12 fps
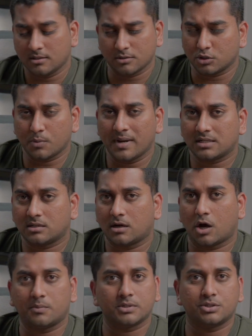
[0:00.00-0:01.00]
no matter
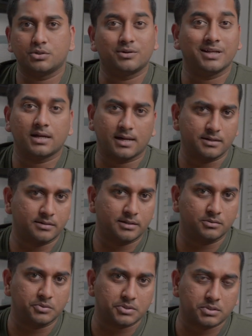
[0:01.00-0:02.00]
how much you rehydrate
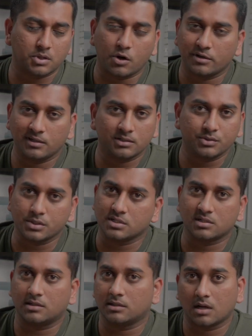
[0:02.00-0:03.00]
those onion, ginger
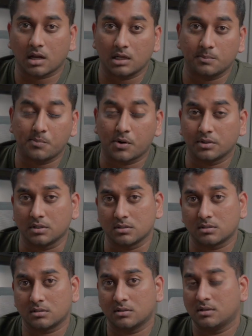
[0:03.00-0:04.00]
and garlic
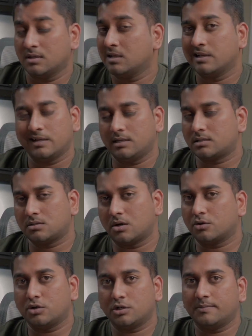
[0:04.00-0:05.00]
powders, it's not
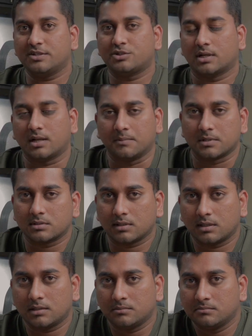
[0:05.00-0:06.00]
going to be Chana
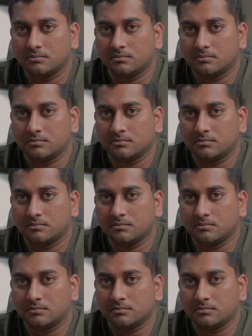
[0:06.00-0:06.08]
Masala.